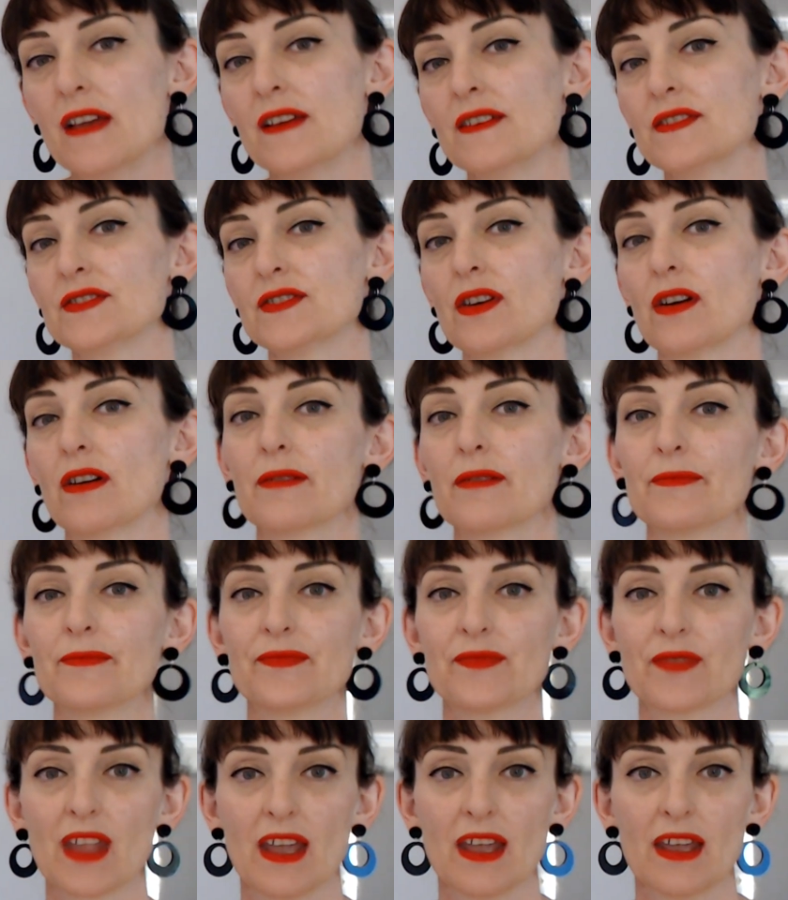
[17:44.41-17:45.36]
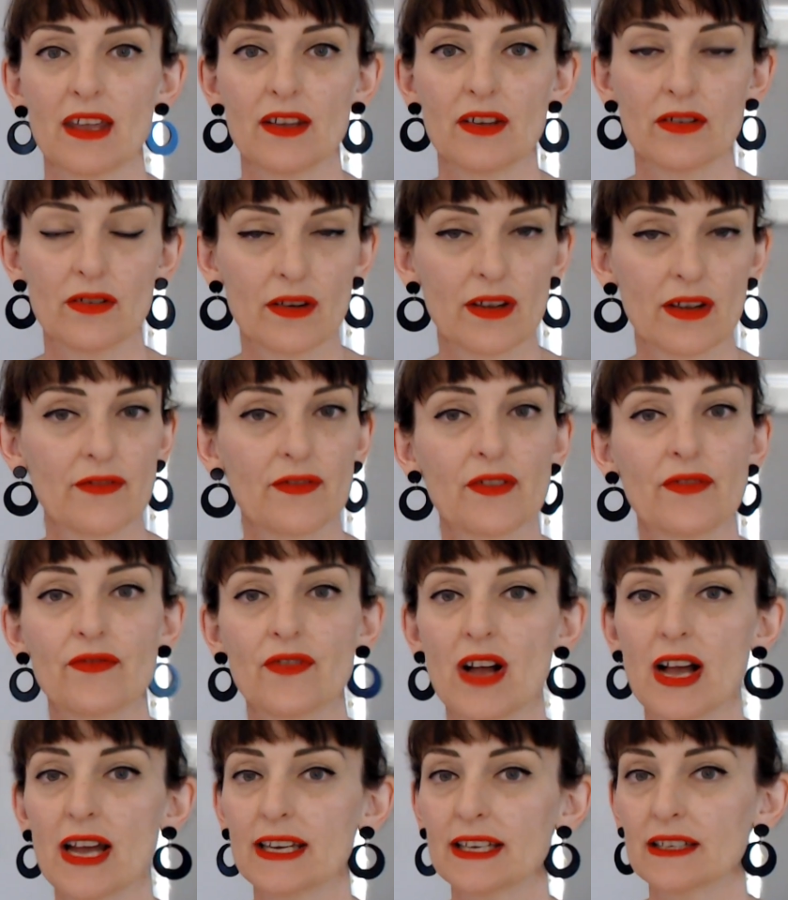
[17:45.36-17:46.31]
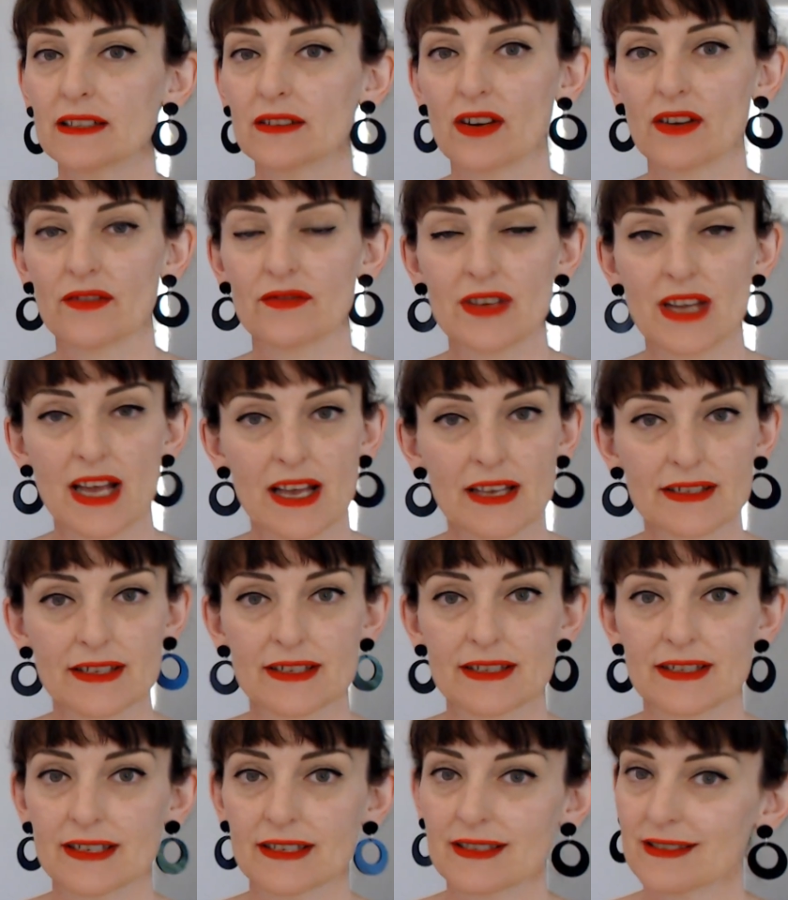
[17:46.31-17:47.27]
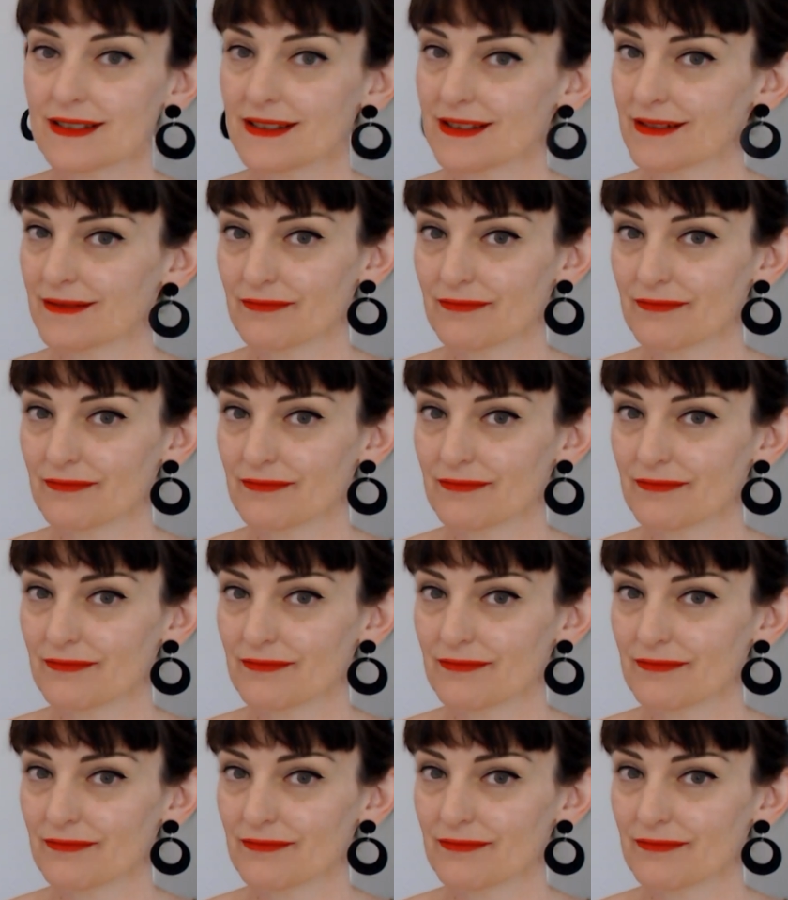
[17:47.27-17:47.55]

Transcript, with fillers: So, you know, if you're finding a lot of narcissist